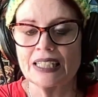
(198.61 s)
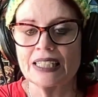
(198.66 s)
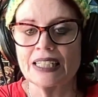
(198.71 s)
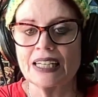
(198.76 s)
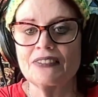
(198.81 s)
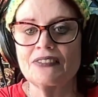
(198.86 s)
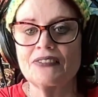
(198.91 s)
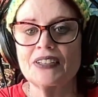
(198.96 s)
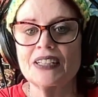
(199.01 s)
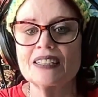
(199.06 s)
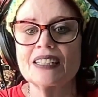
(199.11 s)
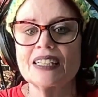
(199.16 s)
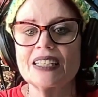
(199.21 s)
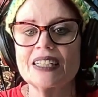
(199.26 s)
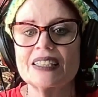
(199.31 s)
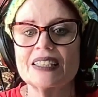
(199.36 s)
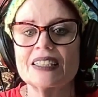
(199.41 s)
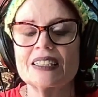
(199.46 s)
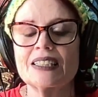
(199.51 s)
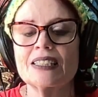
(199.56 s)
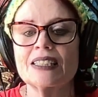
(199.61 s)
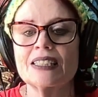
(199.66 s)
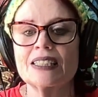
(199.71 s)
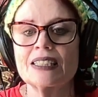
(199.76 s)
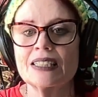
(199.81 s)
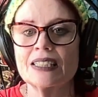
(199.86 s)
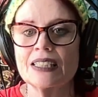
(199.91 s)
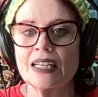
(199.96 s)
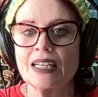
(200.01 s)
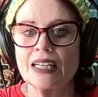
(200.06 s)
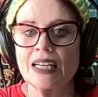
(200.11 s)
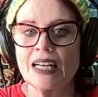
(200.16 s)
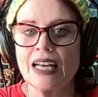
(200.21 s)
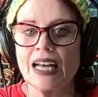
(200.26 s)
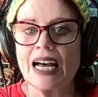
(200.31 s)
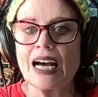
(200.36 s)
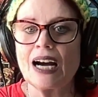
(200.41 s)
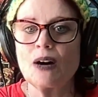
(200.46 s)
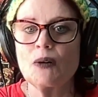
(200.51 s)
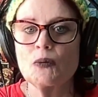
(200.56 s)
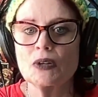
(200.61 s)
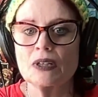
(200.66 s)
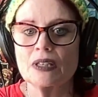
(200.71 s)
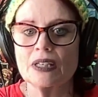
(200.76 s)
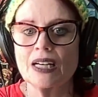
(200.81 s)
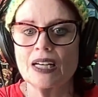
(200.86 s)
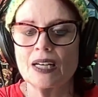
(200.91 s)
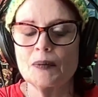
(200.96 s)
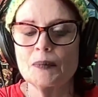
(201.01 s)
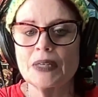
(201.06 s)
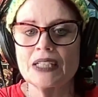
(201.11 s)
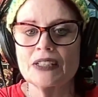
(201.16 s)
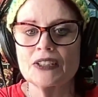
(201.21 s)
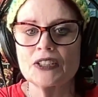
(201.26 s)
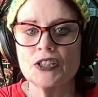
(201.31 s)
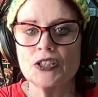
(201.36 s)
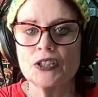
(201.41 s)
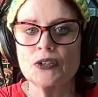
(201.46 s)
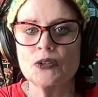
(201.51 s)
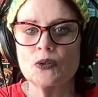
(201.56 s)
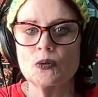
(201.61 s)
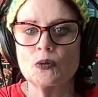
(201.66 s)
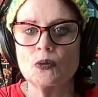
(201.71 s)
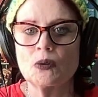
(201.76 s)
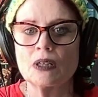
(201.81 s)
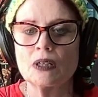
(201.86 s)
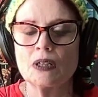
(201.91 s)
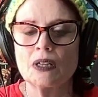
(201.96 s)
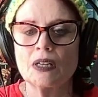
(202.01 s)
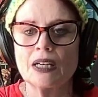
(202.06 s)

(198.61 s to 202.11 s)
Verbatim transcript: And I feel like this is how we're coming to